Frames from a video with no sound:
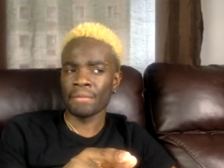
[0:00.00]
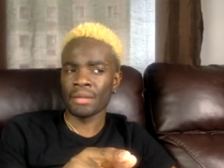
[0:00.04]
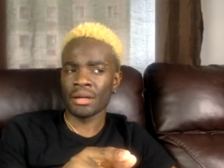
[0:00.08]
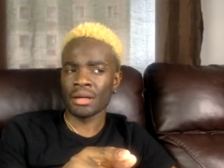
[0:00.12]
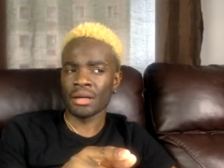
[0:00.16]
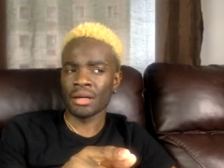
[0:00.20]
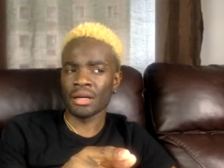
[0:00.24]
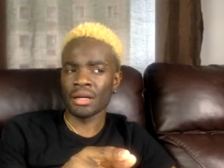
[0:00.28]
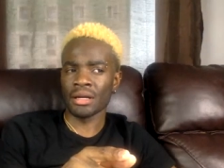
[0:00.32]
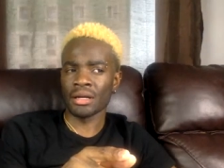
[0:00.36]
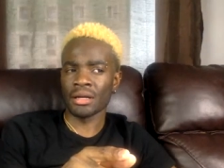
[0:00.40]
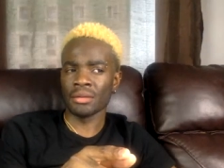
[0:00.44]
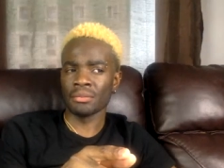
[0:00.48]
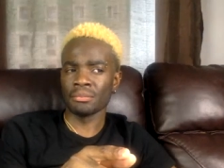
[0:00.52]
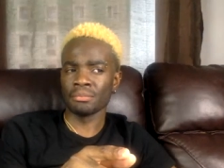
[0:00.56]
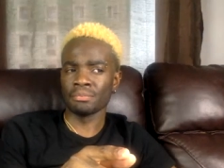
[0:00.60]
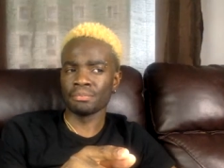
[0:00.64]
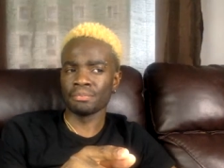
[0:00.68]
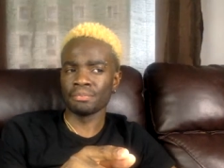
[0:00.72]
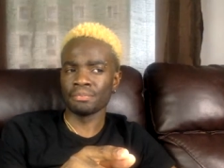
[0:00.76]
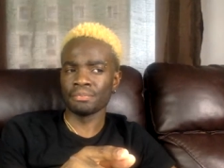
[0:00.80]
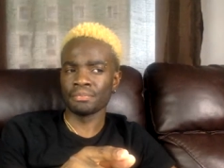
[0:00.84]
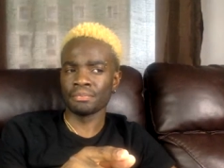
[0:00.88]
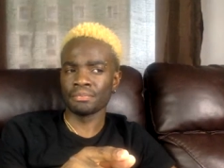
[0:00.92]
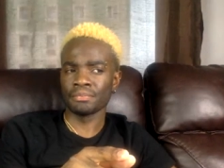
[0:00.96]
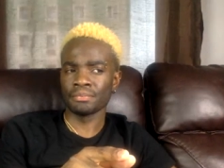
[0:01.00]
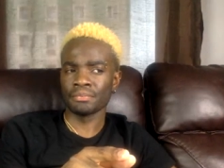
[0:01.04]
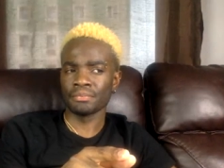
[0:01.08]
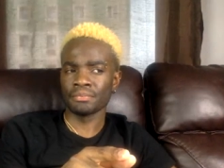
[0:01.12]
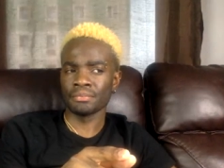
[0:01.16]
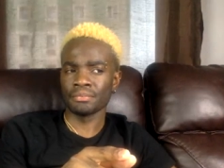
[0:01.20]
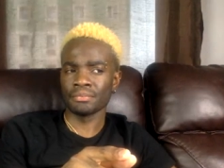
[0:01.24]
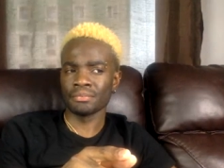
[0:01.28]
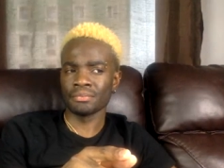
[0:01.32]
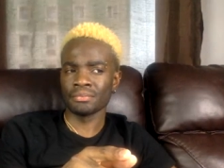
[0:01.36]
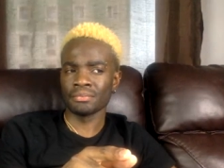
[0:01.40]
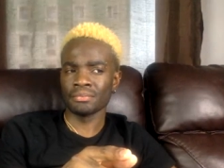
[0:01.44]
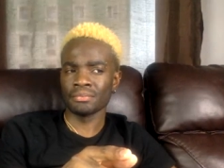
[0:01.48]
um,
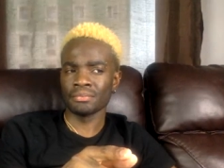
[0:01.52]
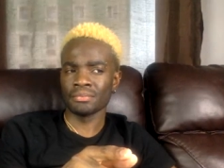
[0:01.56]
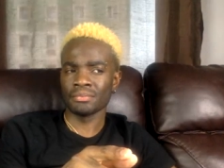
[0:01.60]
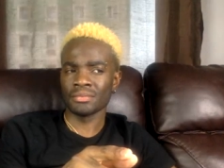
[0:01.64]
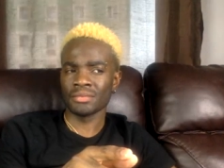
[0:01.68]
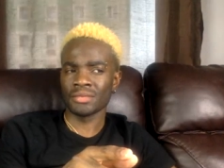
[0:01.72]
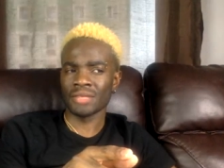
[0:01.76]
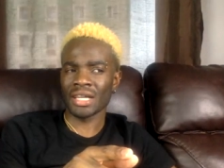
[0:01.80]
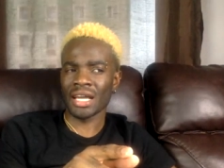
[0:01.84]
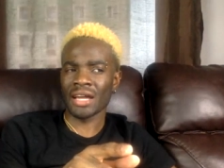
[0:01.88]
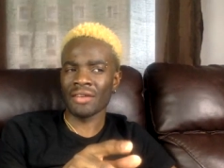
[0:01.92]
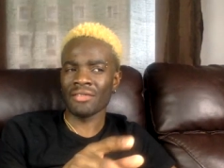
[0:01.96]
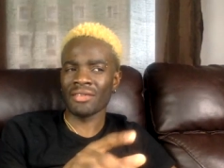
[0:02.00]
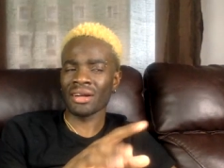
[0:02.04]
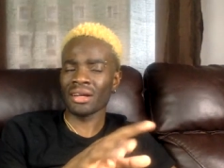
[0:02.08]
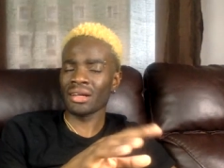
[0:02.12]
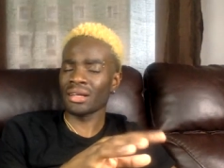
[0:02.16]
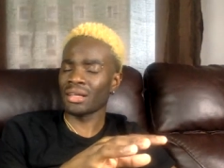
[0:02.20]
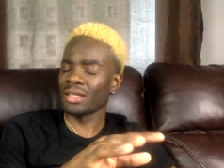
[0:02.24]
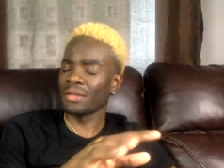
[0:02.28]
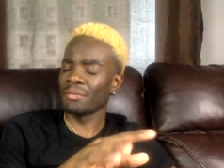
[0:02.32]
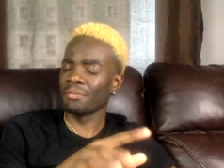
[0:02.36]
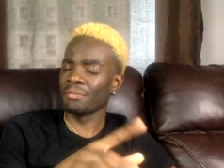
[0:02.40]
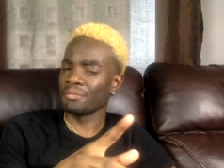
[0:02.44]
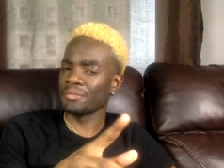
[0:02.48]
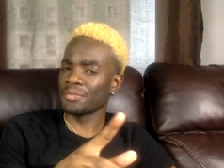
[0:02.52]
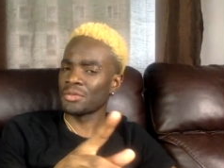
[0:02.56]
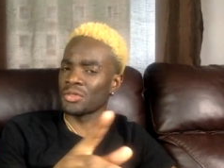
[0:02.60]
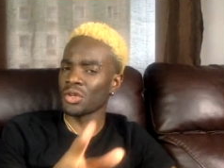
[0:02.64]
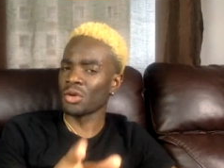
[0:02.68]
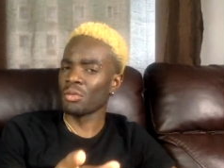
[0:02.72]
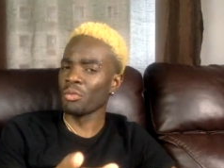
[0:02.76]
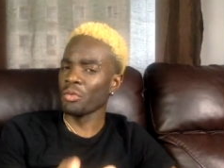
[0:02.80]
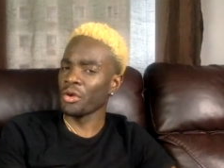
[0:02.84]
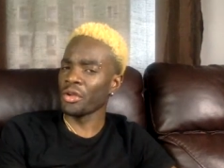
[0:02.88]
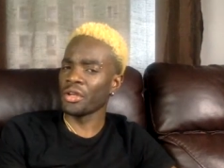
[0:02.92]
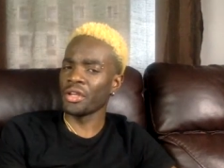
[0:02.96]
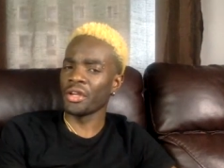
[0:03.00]
I have a clip
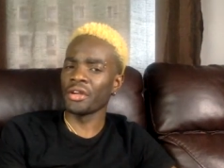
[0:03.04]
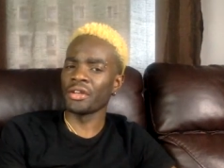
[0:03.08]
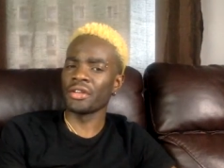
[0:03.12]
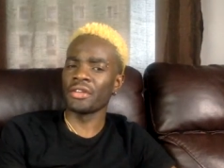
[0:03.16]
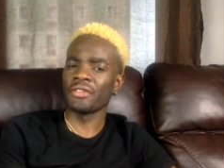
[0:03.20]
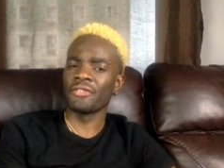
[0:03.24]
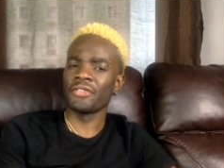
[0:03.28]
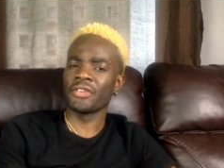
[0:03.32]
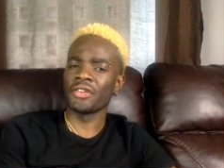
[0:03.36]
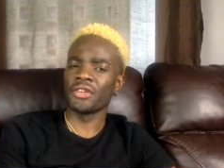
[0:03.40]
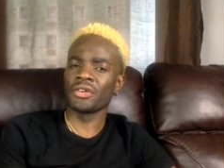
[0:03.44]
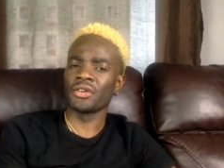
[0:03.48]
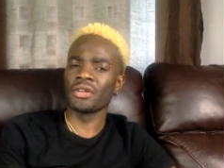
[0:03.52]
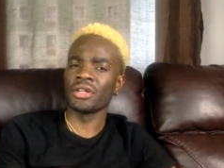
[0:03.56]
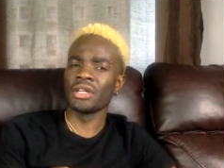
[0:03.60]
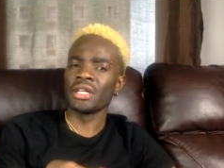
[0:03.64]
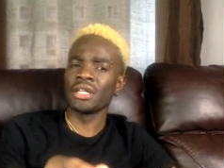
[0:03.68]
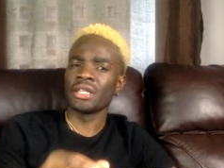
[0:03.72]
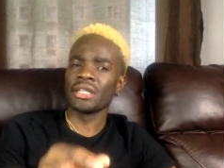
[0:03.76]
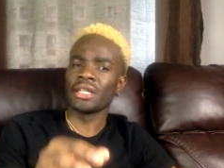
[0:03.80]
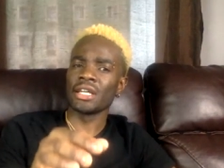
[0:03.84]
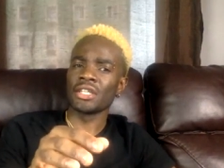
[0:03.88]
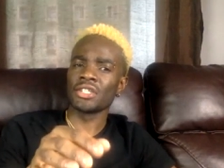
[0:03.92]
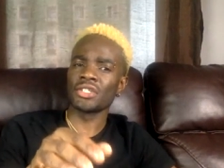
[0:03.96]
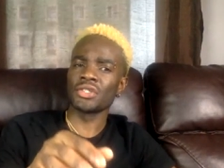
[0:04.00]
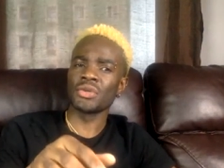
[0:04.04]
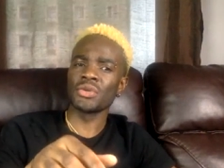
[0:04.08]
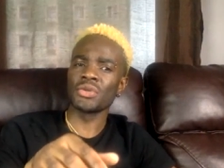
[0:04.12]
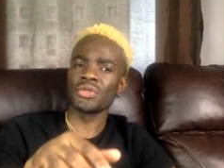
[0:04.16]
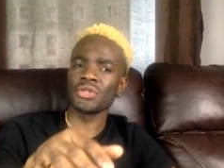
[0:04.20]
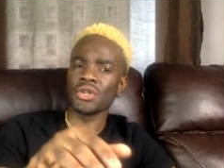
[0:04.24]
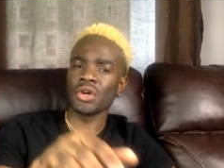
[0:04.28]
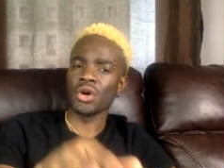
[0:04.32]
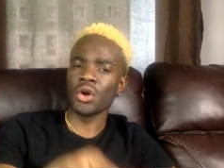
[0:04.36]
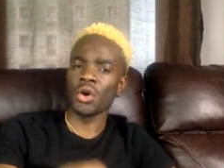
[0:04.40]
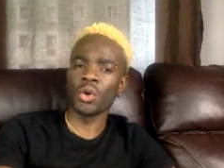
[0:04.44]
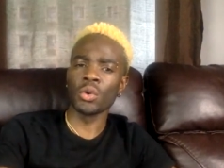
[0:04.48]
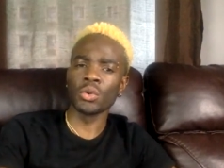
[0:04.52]
somewhere during the video that shows
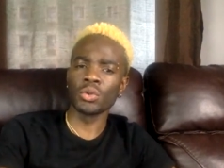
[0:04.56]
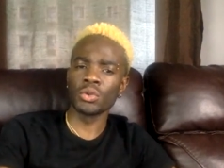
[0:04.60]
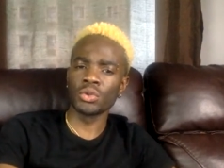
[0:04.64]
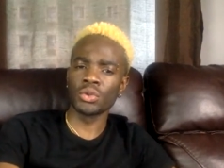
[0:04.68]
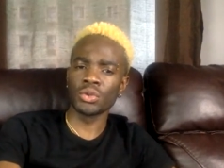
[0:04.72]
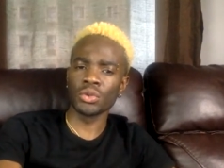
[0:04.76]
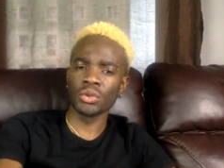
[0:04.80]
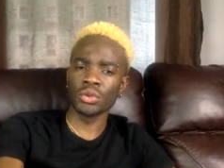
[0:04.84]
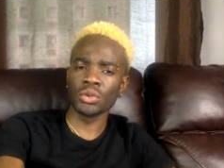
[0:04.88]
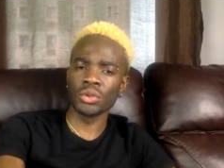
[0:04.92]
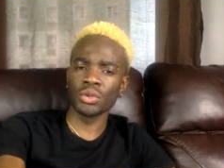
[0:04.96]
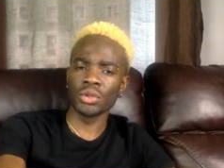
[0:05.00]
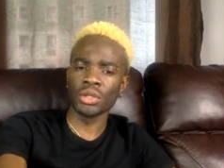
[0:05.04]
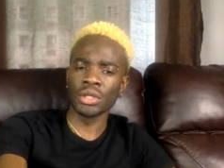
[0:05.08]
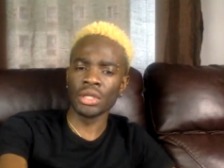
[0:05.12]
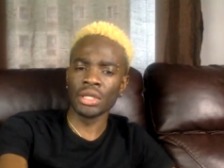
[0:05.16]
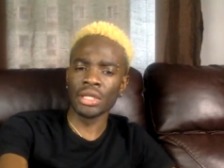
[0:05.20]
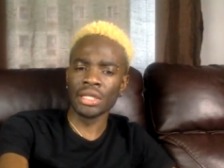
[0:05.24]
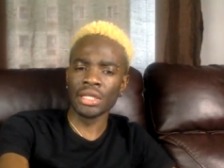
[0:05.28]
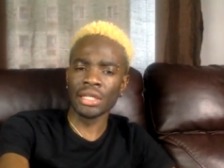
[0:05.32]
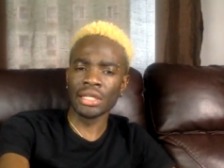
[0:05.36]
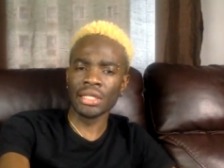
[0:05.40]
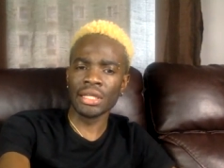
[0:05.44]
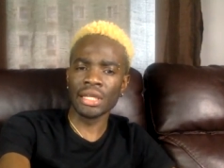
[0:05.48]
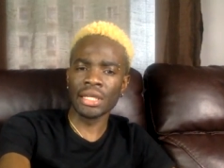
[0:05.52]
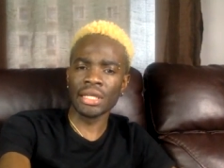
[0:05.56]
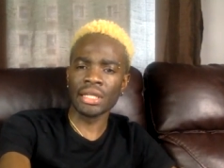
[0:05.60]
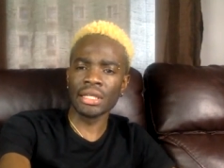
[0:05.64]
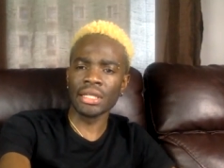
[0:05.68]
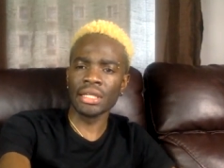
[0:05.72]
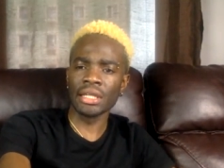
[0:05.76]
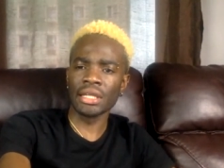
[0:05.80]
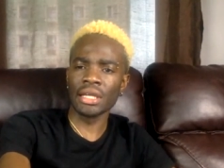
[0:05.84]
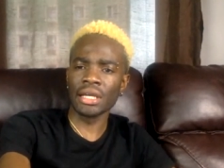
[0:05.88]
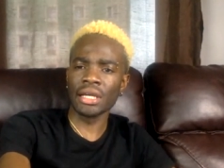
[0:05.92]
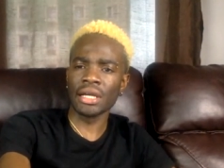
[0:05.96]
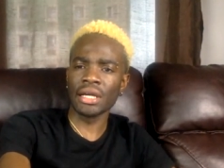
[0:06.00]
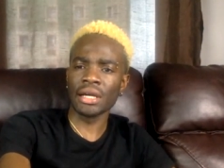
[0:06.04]
you how to get
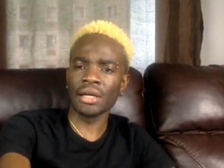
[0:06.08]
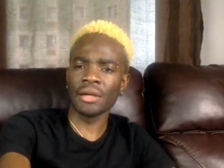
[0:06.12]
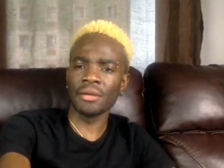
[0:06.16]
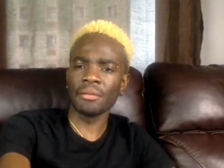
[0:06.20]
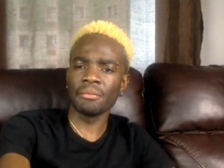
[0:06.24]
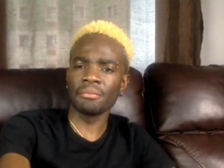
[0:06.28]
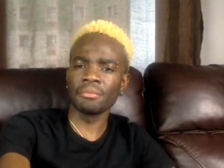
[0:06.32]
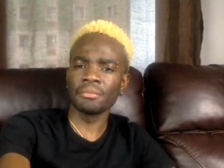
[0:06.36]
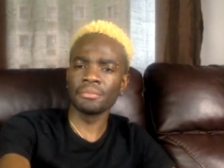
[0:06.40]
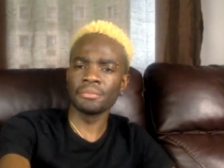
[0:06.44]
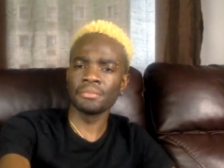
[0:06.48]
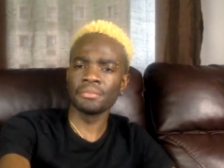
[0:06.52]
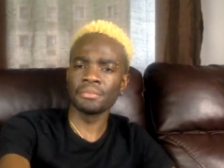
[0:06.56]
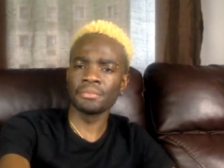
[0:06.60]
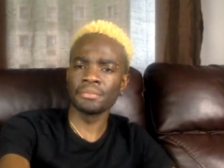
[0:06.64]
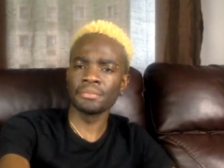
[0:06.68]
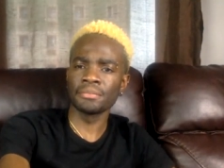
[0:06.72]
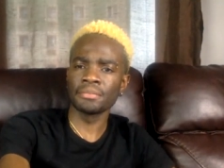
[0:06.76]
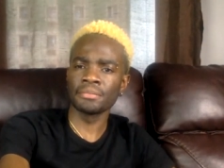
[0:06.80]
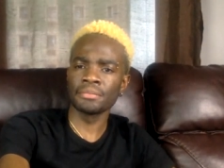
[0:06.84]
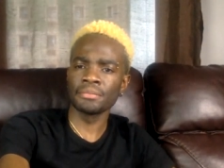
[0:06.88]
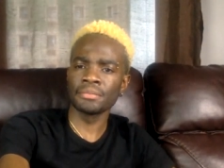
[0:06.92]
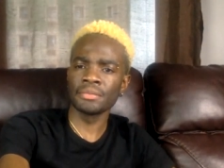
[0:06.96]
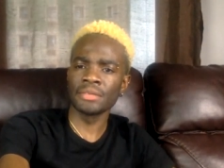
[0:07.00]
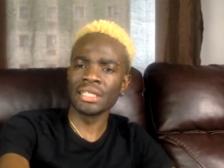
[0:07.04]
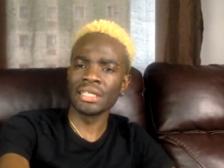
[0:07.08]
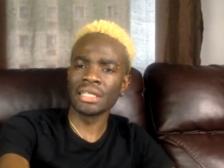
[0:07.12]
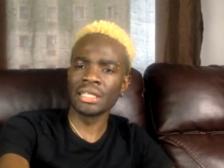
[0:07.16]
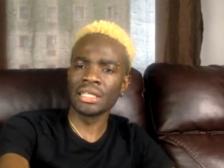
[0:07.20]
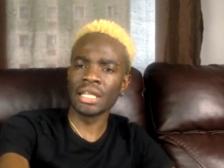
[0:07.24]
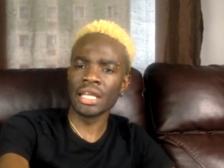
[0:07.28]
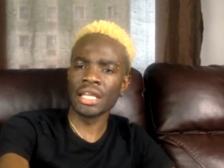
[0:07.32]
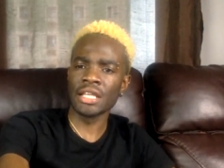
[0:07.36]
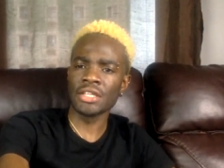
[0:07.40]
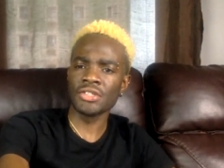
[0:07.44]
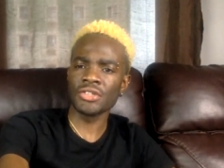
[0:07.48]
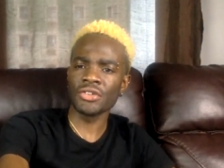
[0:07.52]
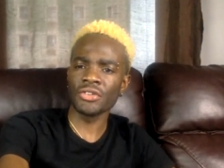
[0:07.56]
the um the
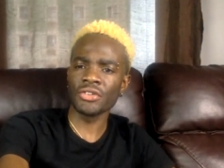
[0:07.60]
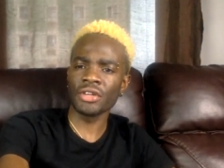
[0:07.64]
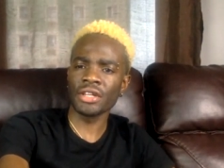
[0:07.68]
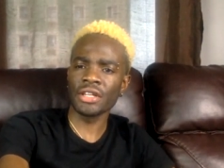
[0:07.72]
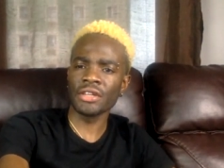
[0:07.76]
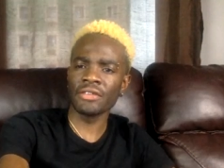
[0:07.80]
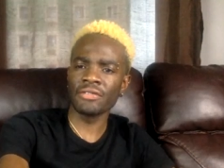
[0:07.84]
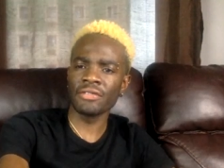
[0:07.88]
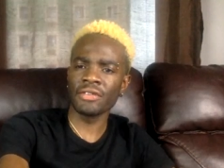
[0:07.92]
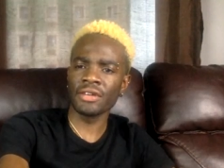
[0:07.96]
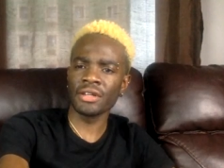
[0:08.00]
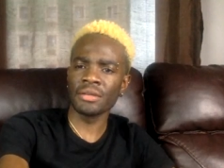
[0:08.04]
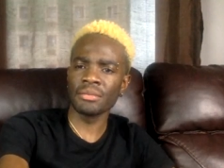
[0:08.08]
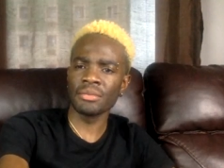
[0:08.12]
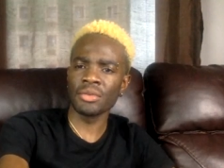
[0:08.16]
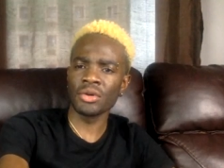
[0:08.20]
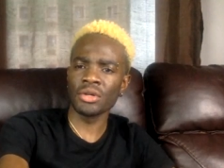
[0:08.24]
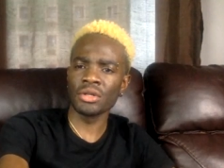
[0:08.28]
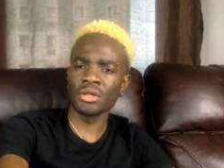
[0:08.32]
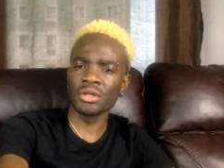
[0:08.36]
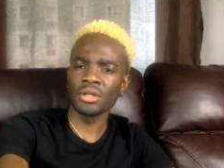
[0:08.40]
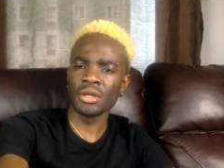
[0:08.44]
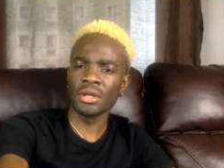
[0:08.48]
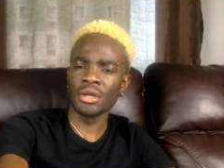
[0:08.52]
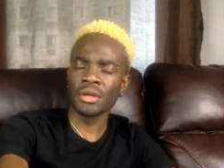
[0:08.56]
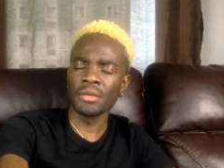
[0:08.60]
glaze ready for the bun.